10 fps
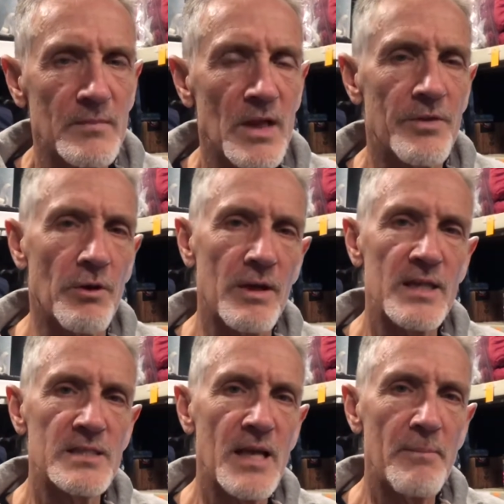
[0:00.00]
there
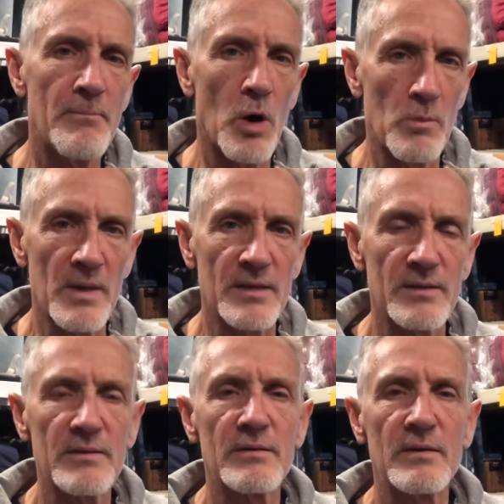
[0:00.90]
is a moment,
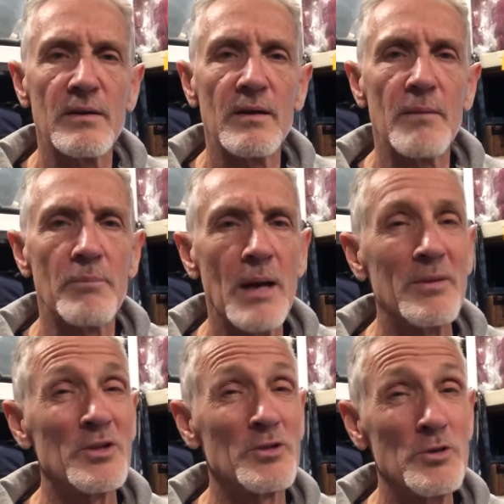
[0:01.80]
probably
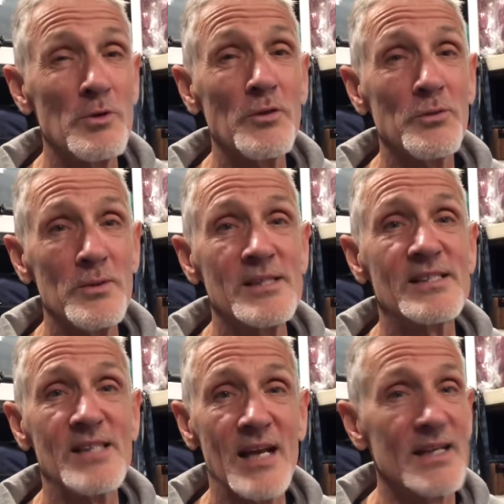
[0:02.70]
2 or 3
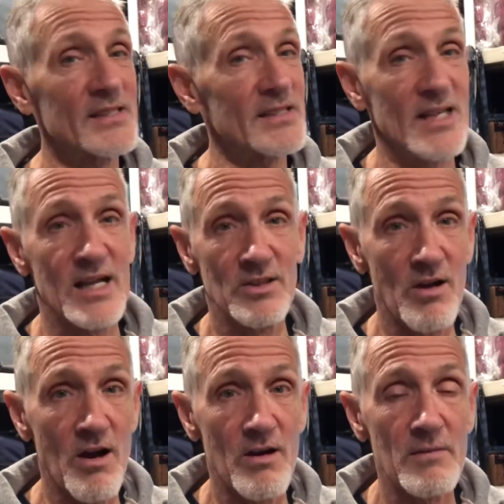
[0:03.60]
seconds, not
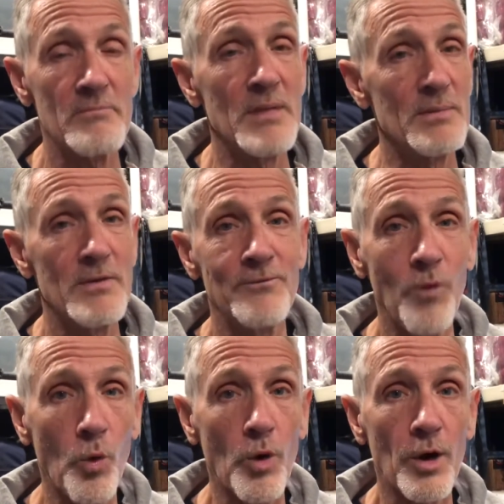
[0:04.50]
long, maybe
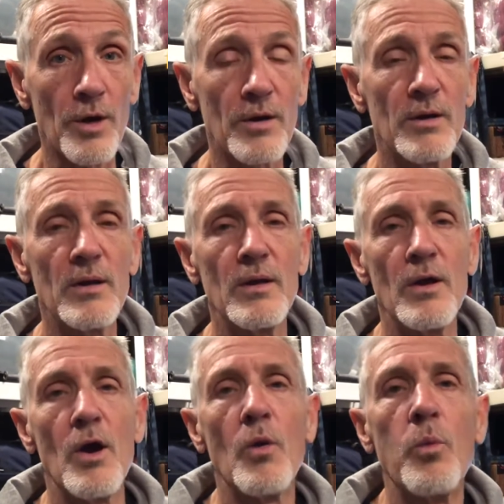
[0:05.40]
4,
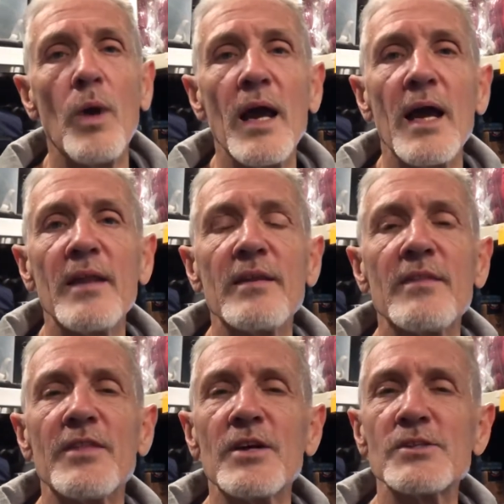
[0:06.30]
when
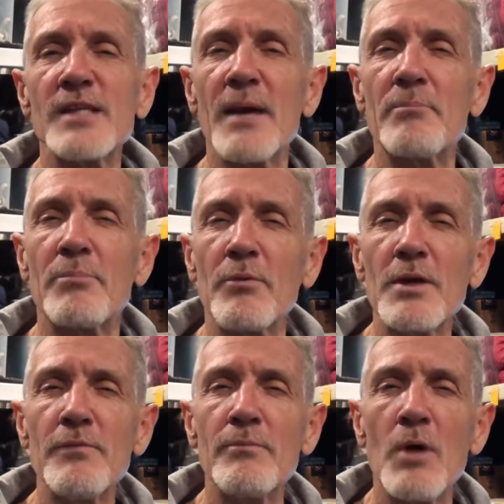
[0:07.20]
there's that
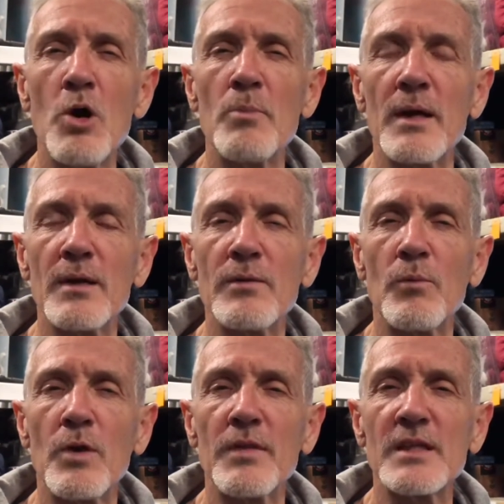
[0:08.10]
brief moment
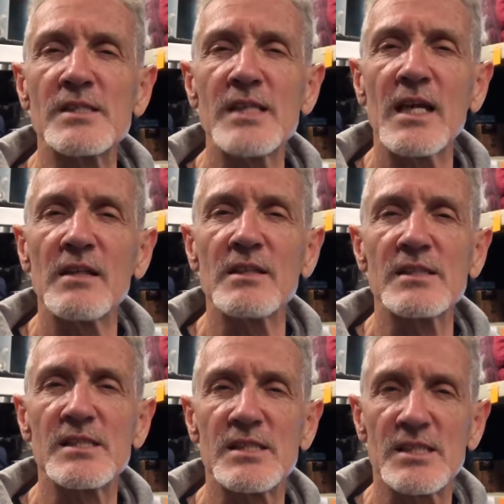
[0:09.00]
where the assailant
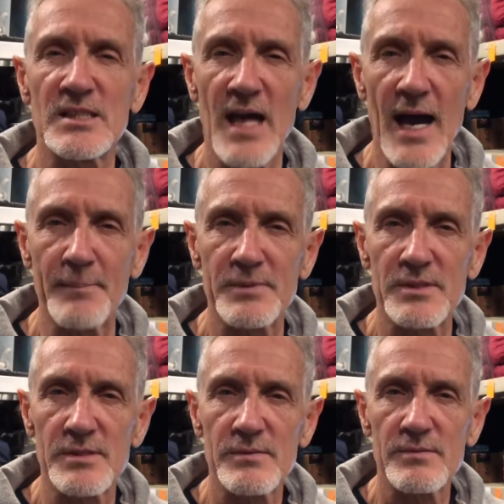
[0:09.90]
stops,
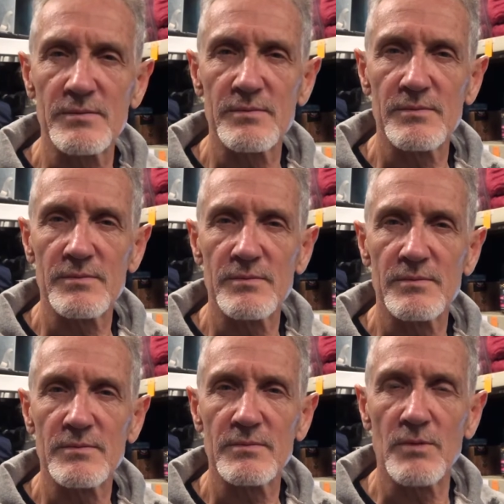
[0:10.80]

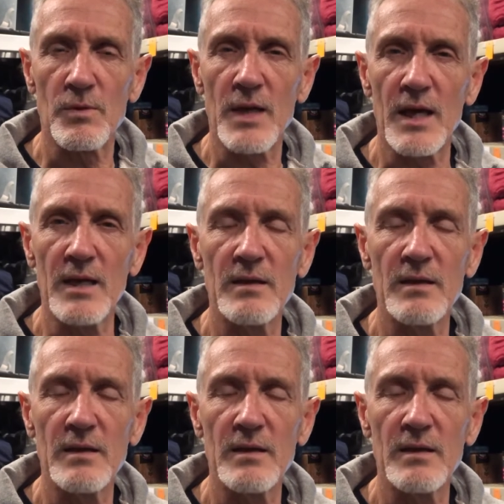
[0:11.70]
okay,